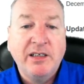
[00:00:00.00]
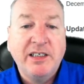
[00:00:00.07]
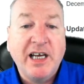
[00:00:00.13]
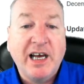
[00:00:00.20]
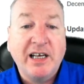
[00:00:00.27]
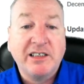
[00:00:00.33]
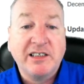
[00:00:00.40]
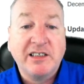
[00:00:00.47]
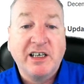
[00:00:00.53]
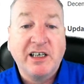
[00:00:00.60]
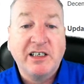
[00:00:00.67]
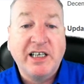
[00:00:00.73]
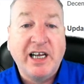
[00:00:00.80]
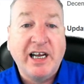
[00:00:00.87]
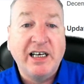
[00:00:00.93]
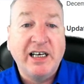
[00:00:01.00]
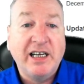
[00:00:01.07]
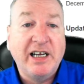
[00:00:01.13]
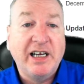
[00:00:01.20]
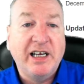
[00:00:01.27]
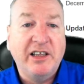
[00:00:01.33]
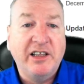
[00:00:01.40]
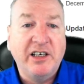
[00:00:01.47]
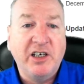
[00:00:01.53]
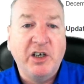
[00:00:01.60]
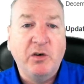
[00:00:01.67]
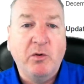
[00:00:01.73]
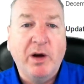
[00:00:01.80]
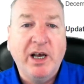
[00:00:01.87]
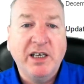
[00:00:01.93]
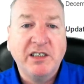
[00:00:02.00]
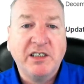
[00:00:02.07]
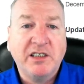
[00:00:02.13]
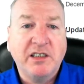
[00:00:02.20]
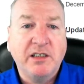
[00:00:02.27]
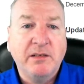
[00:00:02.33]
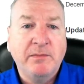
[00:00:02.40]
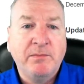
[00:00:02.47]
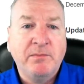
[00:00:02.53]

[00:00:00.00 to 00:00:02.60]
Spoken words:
deaths daily in the U.S.